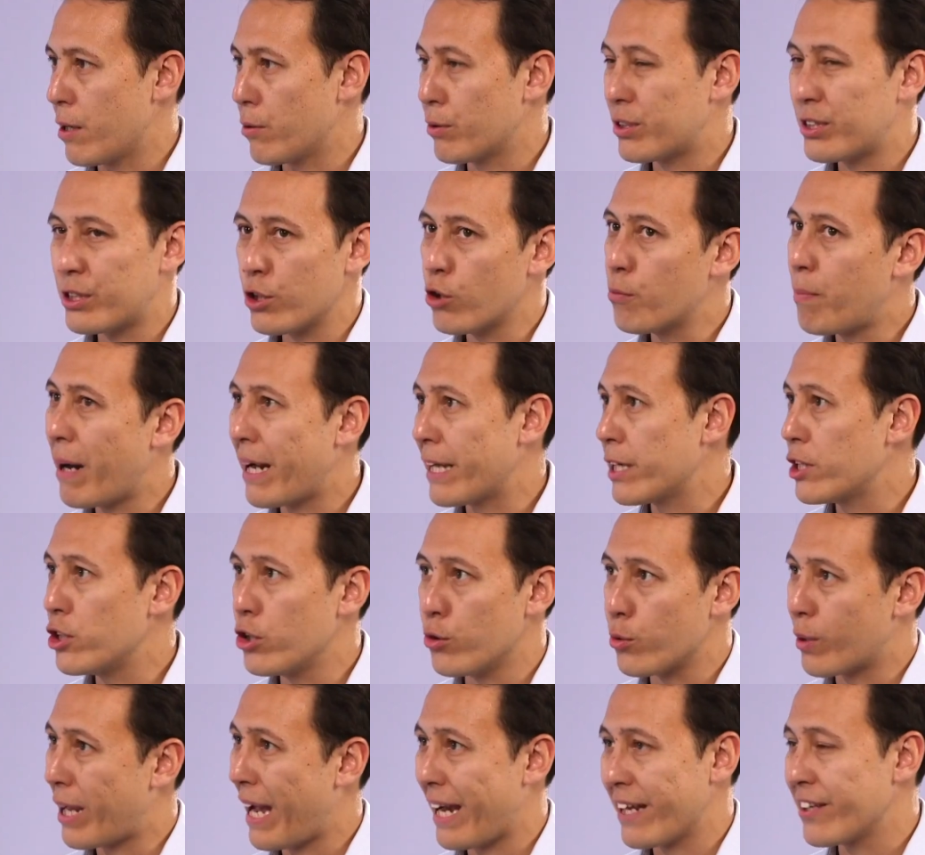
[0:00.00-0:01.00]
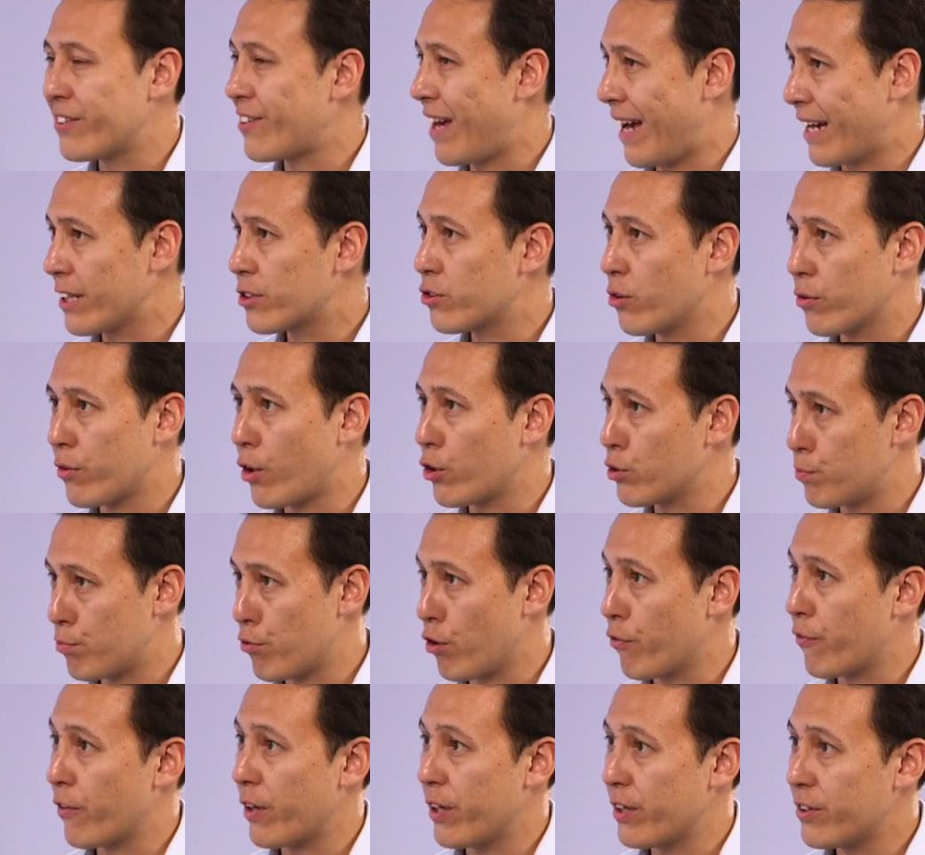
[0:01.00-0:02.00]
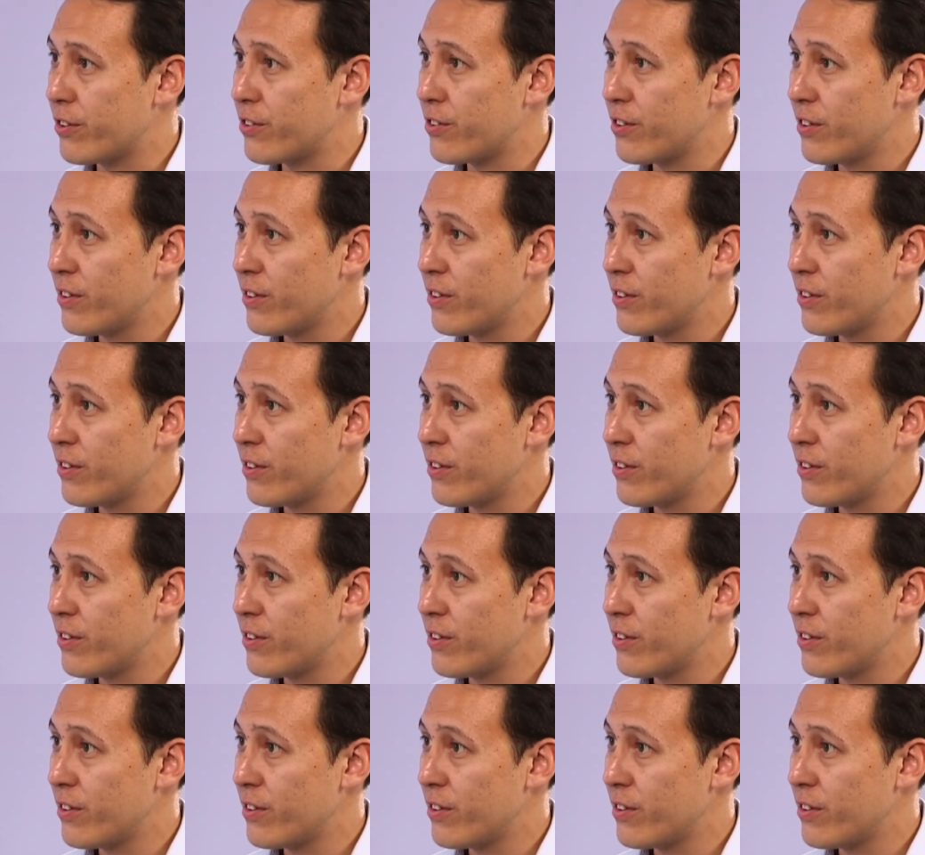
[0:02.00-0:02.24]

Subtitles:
it would still pay UK tax on those profits?